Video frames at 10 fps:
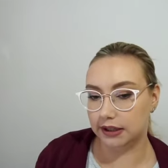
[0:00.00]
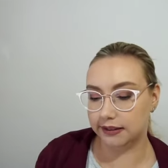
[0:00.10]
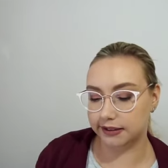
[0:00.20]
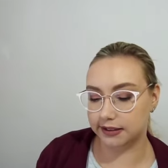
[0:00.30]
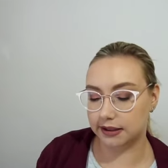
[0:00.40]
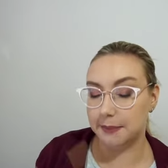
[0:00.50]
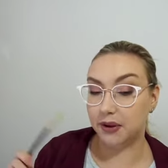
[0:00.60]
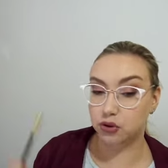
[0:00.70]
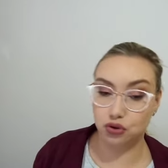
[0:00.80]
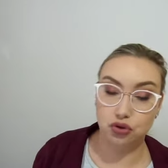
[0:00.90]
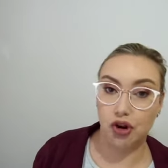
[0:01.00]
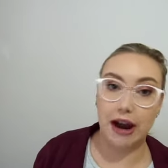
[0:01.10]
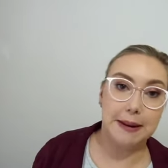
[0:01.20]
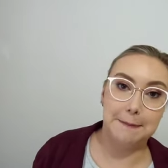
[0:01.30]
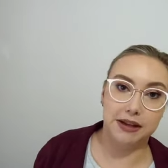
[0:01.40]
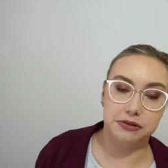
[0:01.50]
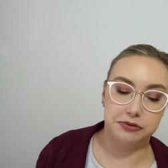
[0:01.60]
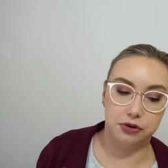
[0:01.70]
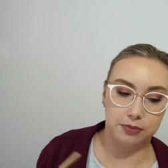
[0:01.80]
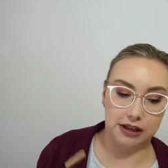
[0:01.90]
This is a much drier pencil
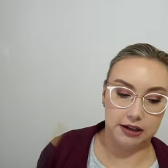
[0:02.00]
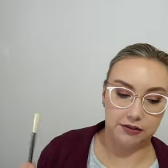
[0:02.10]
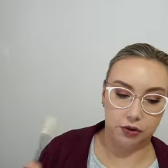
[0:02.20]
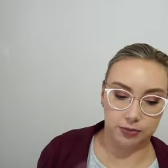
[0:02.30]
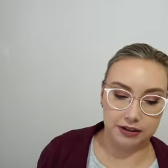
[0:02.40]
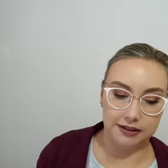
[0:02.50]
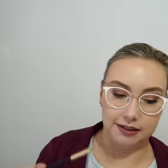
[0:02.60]
formula.